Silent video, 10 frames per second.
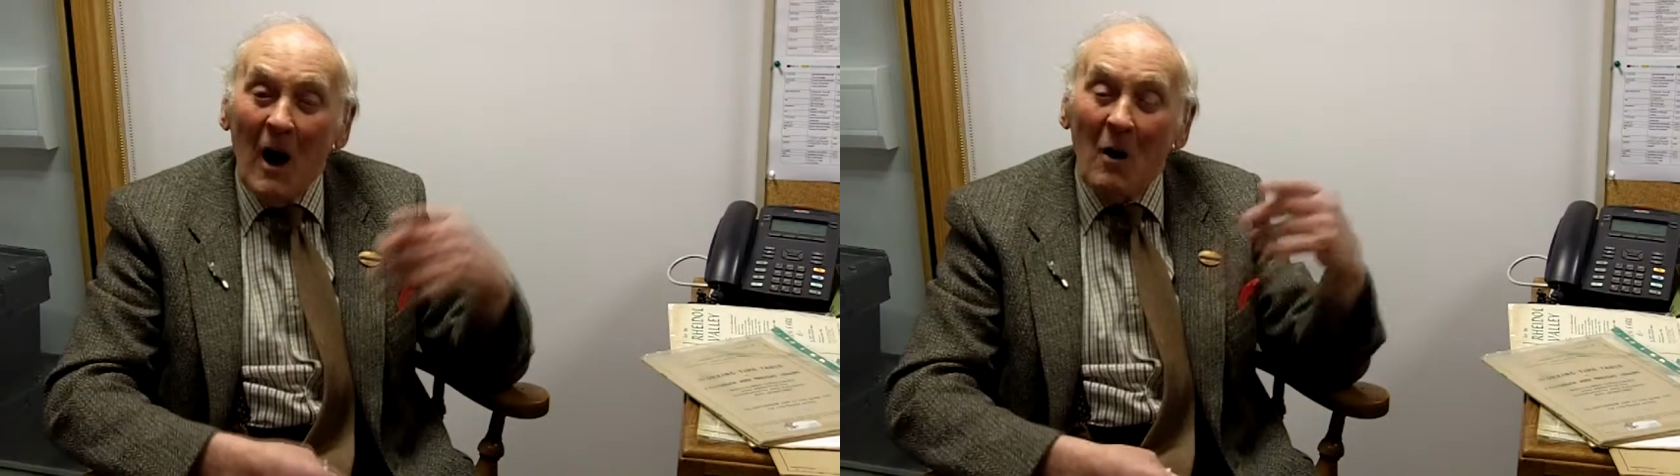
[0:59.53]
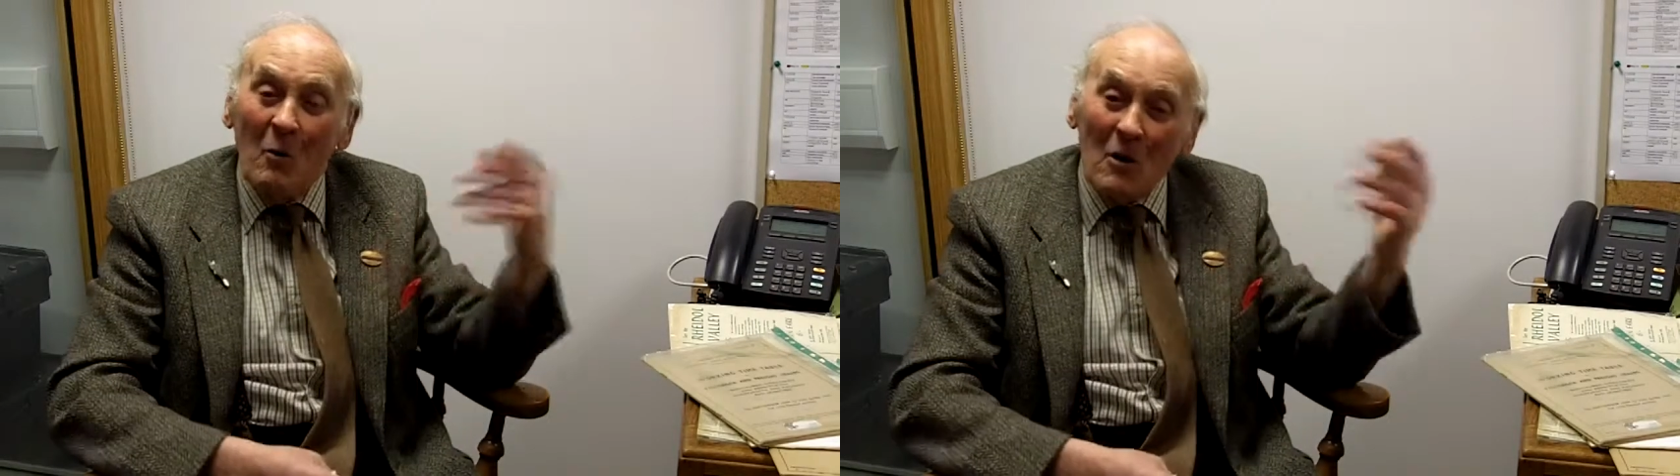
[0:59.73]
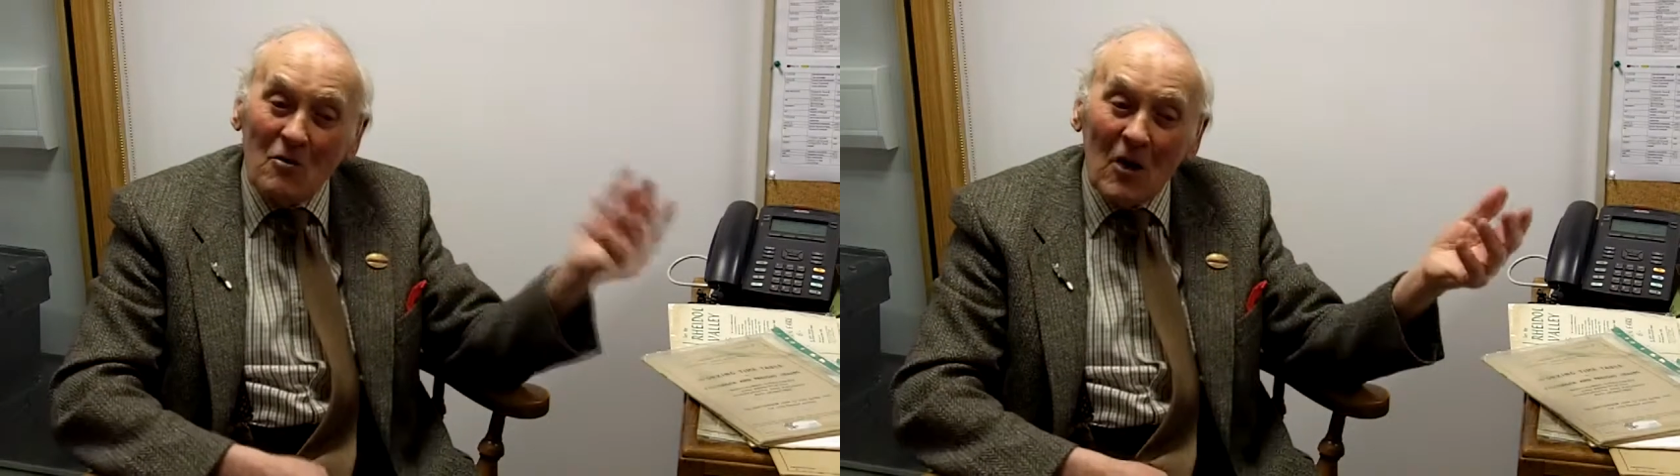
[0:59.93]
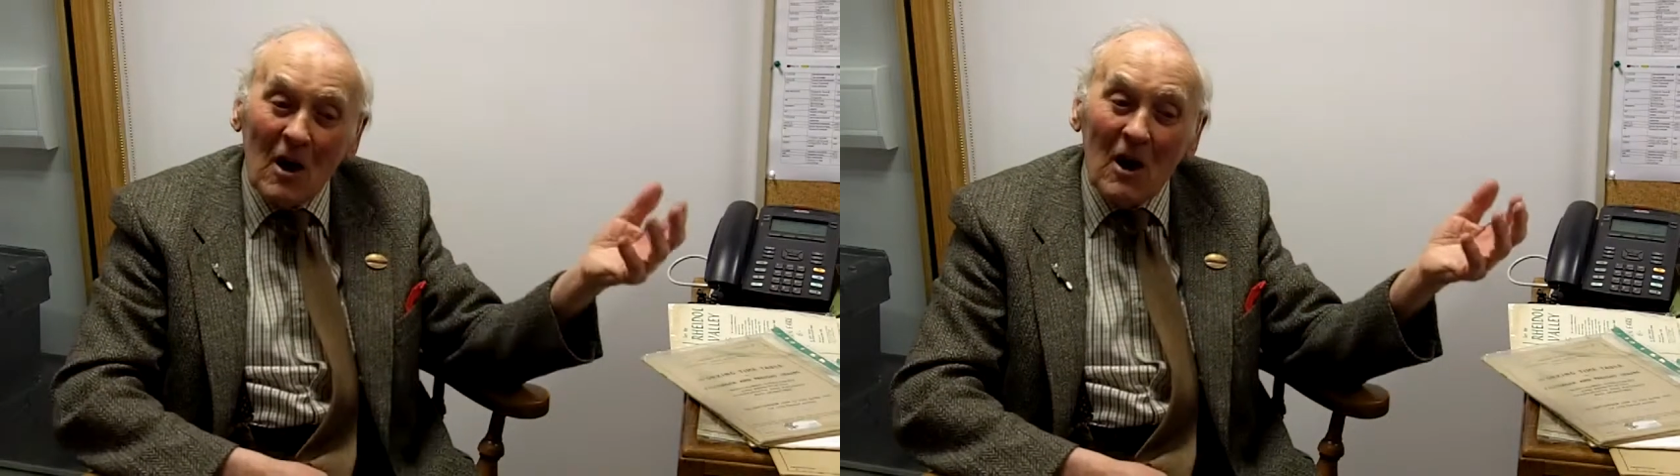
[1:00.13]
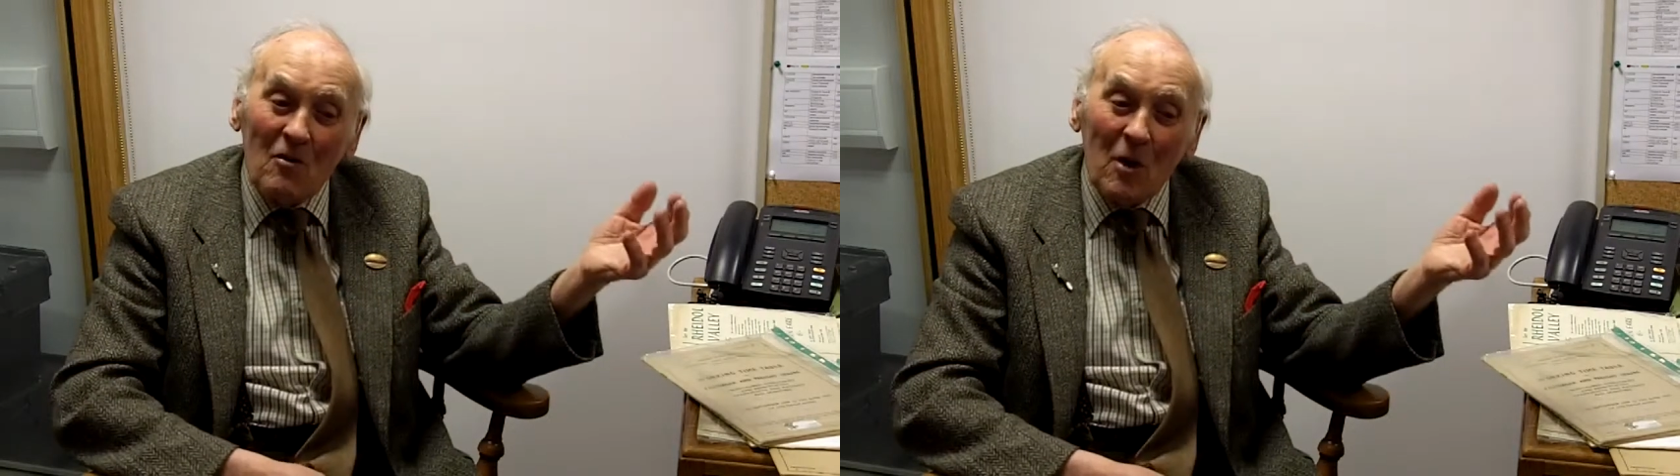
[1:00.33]
And once
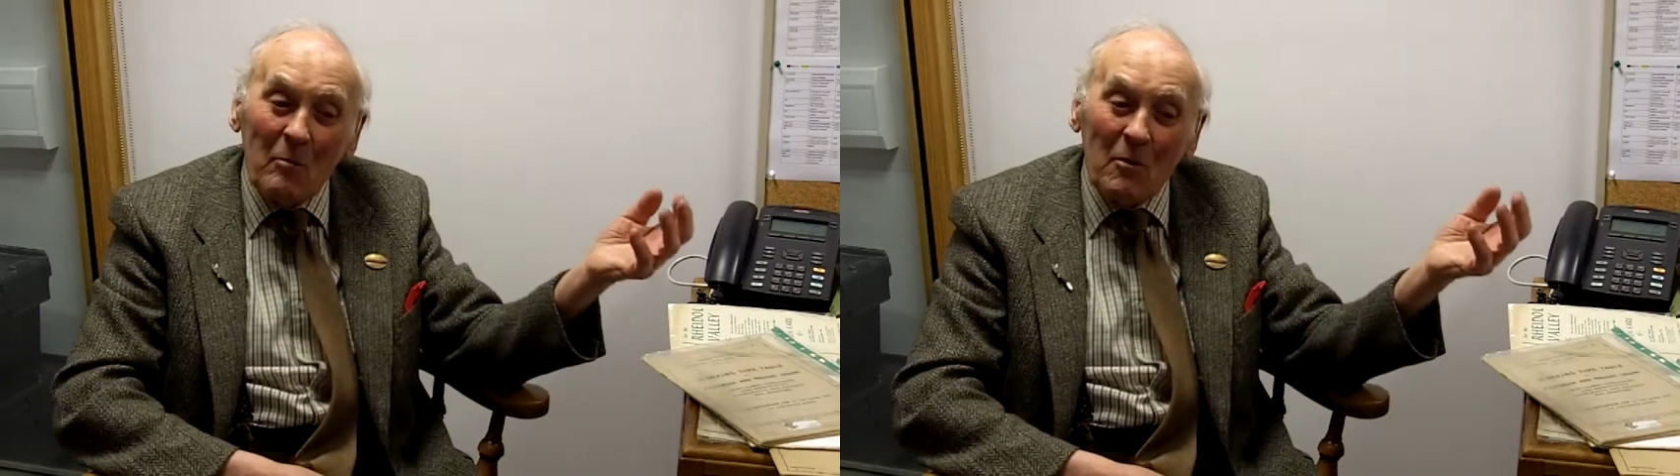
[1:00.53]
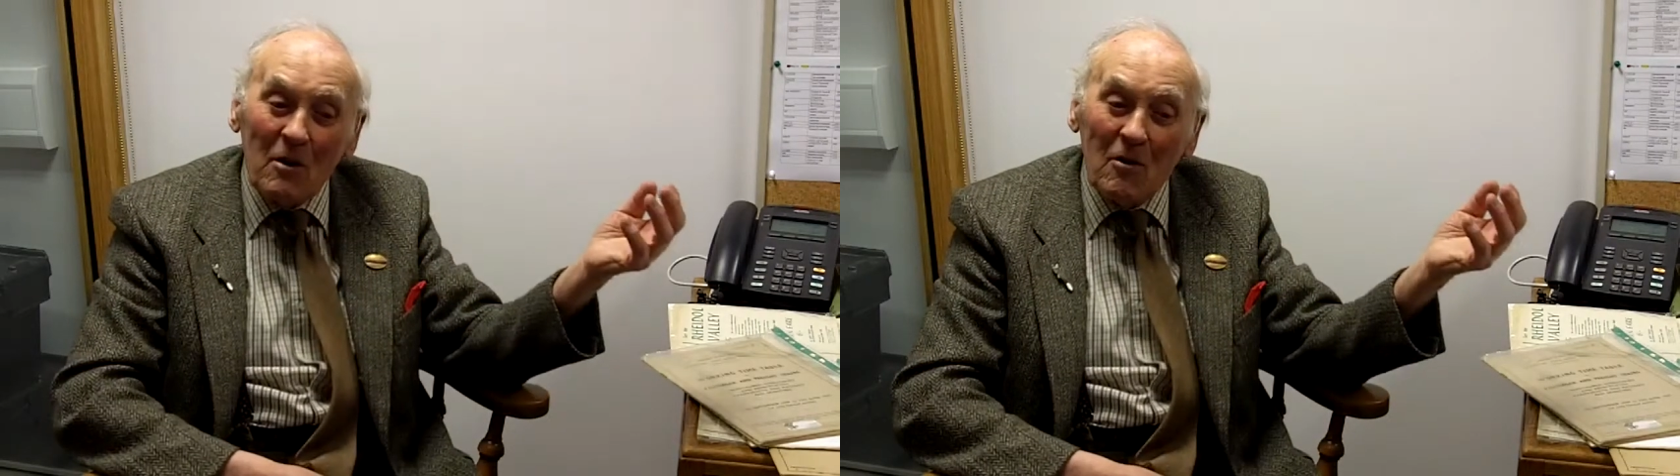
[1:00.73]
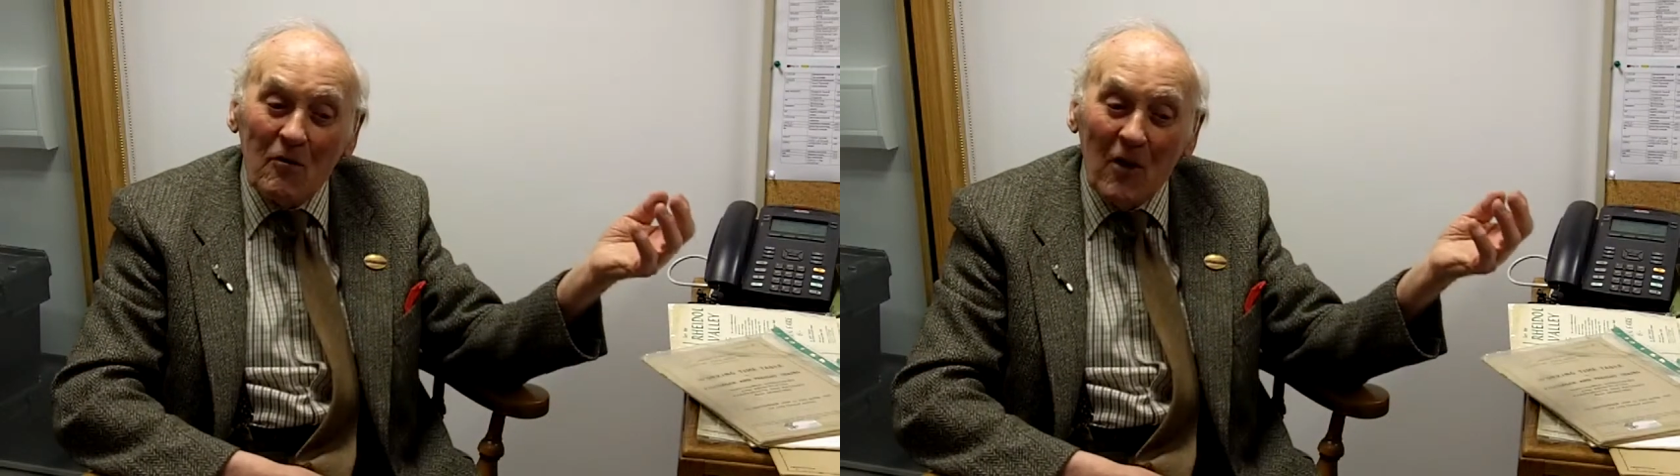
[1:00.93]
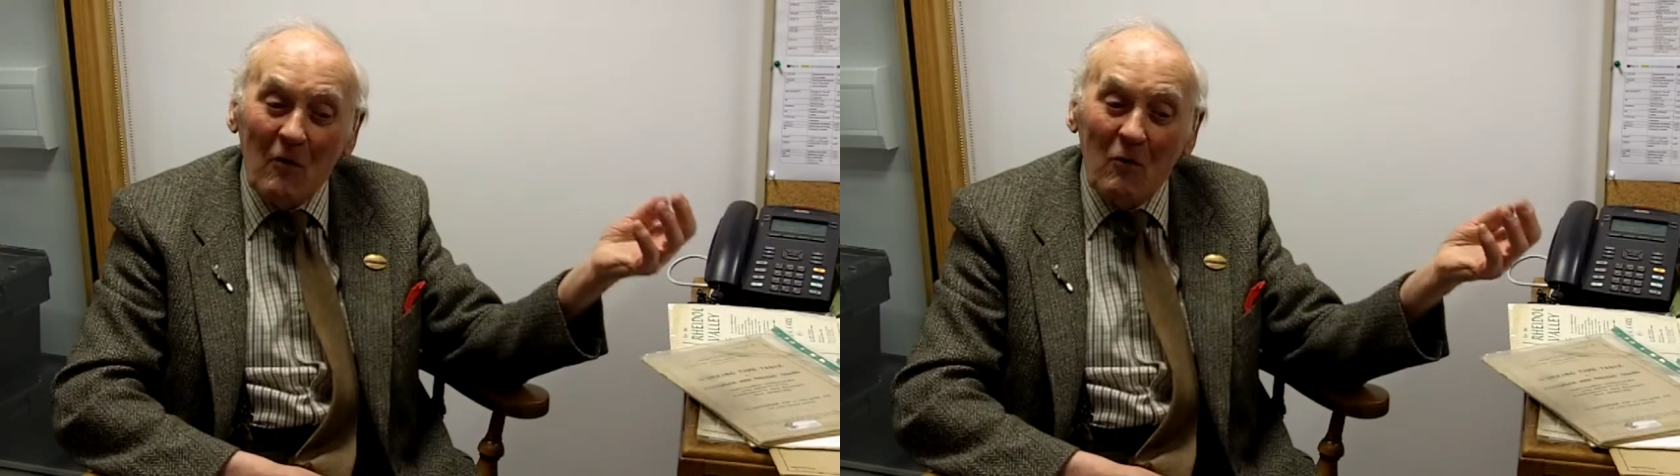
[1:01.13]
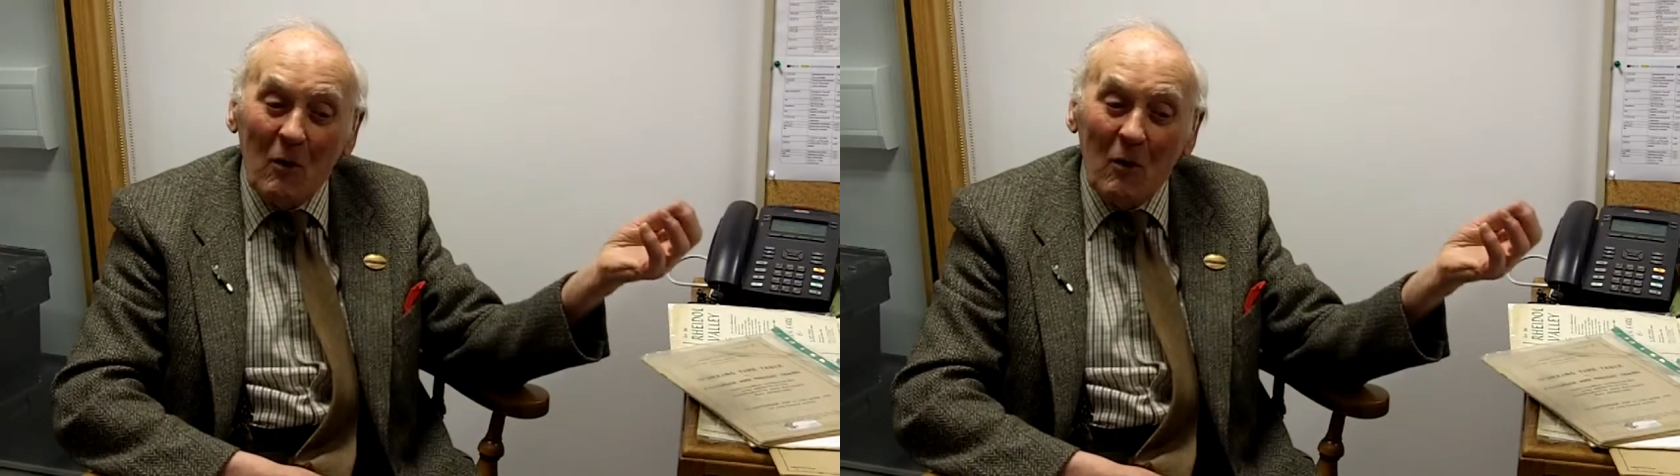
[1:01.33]
I accepted the train